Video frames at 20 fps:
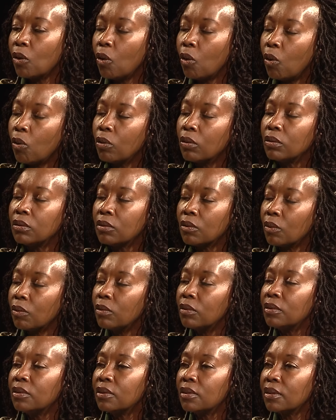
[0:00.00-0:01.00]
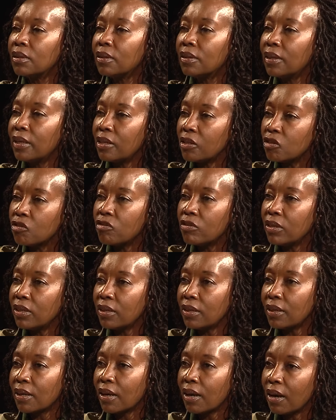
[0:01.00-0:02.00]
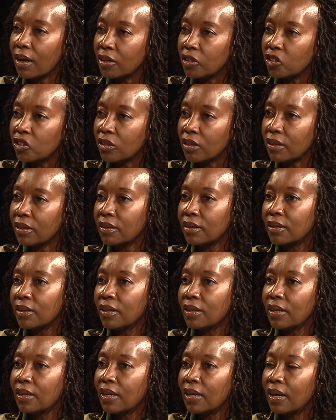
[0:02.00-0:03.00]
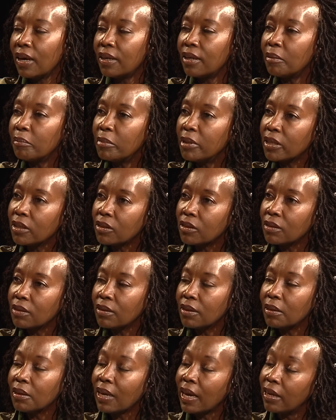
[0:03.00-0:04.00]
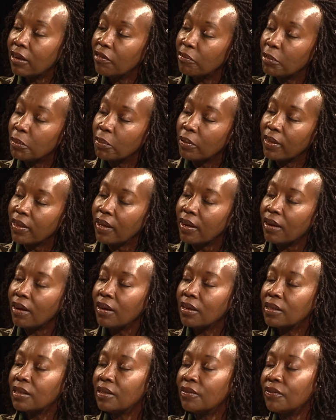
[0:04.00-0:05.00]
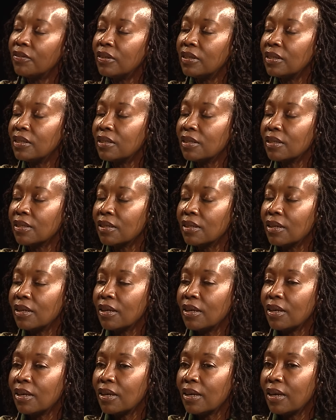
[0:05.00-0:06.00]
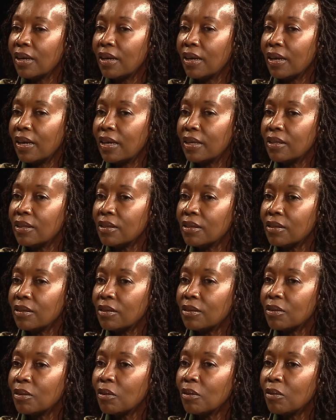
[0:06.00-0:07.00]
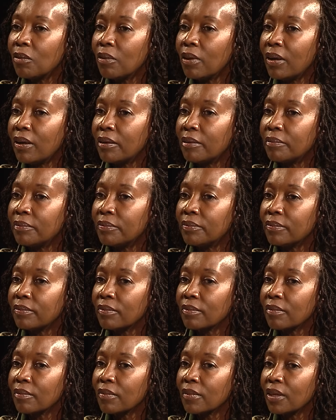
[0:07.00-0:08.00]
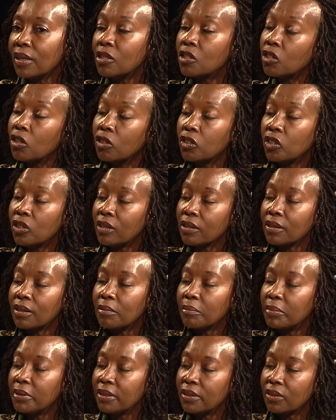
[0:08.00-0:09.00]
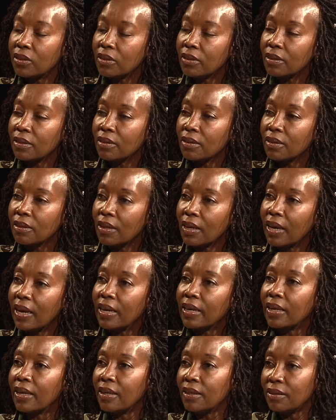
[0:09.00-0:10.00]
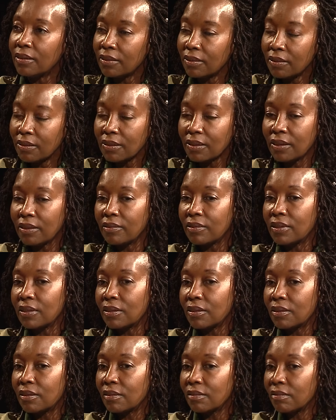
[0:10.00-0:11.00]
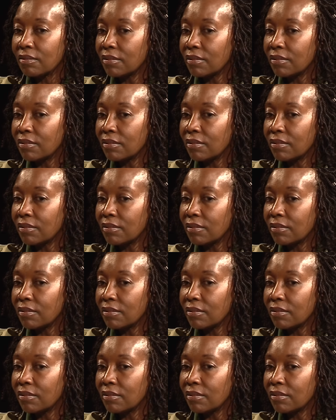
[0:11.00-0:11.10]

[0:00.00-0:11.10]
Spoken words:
old history, culture, and a mix. The kind of people there are different. So it's not just the beach. Again, there is